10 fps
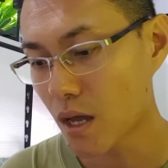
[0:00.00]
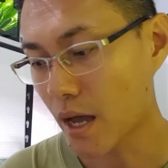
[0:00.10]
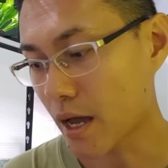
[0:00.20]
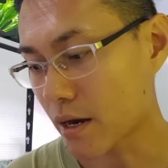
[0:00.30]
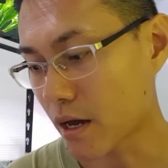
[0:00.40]

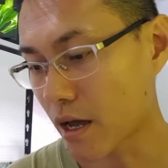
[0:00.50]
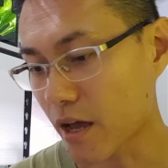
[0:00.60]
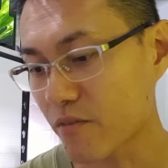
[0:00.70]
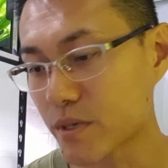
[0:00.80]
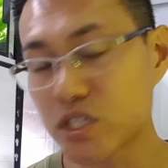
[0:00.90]
And I
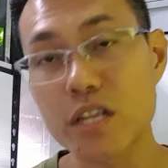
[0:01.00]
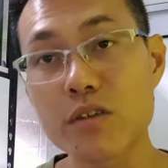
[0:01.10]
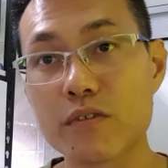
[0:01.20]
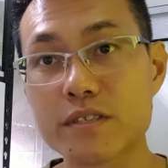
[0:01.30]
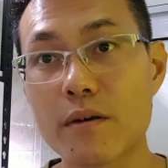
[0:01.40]
have been chatting
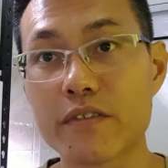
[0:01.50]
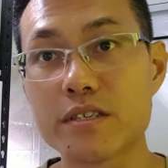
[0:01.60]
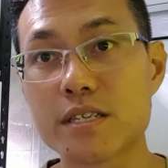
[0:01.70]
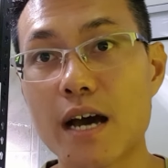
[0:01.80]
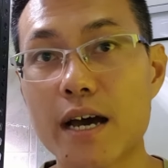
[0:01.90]
with some of these
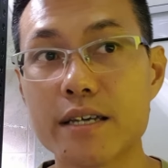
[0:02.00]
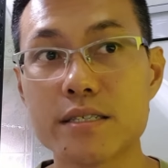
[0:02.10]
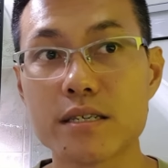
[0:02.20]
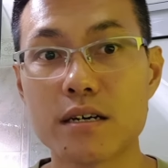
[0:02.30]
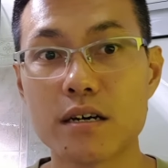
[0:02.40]

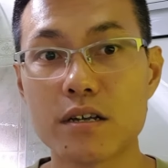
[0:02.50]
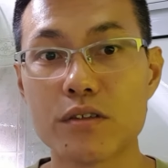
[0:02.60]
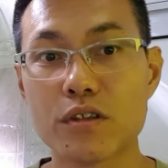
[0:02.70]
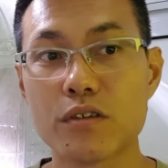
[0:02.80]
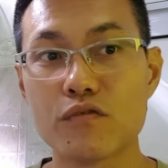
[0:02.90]
guys
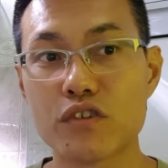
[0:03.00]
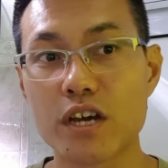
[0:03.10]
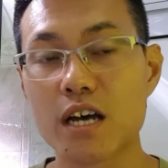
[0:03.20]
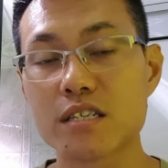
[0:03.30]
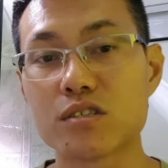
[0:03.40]
in
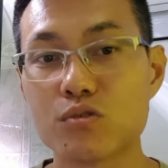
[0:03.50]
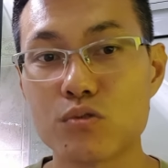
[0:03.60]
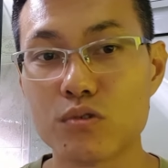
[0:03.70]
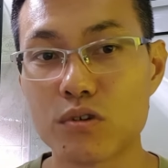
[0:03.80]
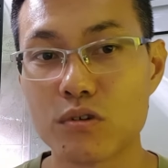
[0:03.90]
regards
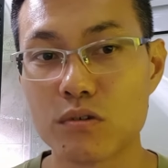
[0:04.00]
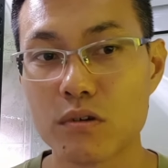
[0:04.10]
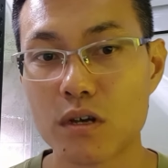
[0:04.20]
to